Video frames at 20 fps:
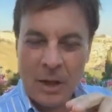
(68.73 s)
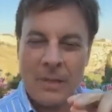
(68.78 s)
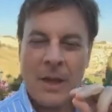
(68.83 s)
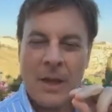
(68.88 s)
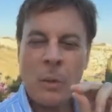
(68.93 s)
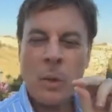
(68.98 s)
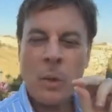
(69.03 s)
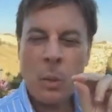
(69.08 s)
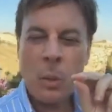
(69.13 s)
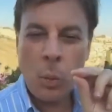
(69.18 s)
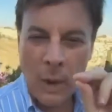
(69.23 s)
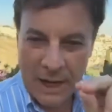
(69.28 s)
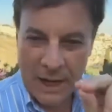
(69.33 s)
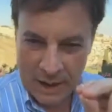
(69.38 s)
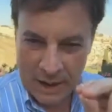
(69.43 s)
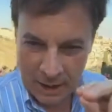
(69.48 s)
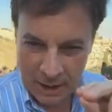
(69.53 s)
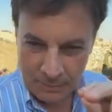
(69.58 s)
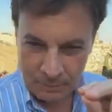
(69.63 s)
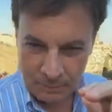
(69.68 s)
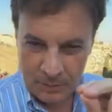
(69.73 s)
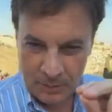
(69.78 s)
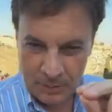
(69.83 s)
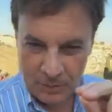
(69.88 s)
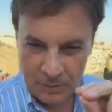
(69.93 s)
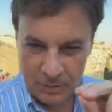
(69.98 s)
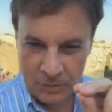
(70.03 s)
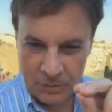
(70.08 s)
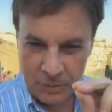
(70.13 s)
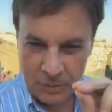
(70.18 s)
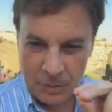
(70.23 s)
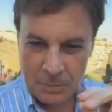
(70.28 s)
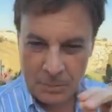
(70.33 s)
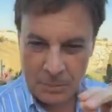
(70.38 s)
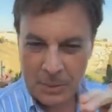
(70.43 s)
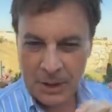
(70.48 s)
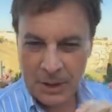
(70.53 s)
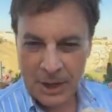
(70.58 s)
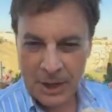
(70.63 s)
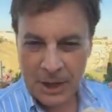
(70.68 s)
they were waiting to
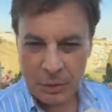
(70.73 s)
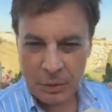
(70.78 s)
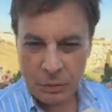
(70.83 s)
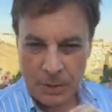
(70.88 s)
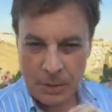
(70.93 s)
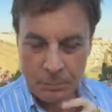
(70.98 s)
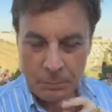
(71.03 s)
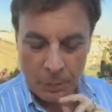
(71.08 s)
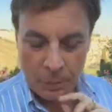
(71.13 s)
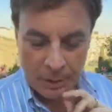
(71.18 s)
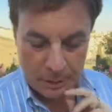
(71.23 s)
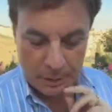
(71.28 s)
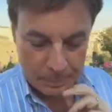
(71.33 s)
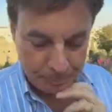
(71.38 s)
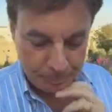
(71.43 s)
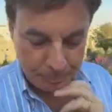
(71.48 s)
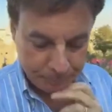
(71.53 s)
humiliate Trump with.